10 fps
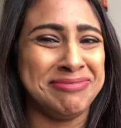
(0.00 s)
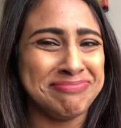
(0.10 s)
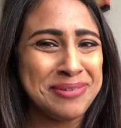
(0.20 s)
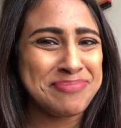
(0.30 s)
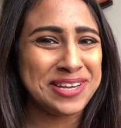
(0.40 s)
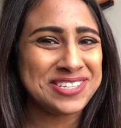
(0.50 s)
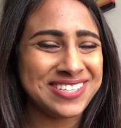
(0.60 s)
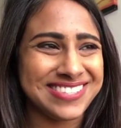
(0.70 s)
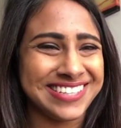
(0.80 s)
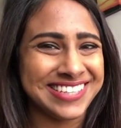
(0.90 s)
What pictures
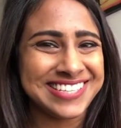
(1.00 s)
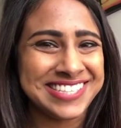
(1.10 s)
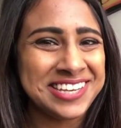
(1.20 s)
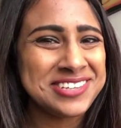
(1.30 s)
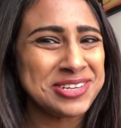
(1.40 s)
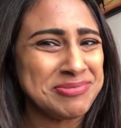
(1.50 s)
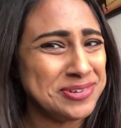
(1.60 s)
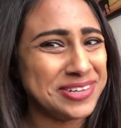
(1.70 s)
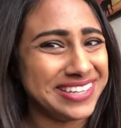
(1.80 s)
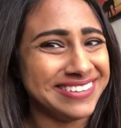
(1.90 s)
did I send you,
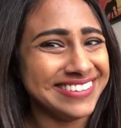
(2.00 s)
Morgan?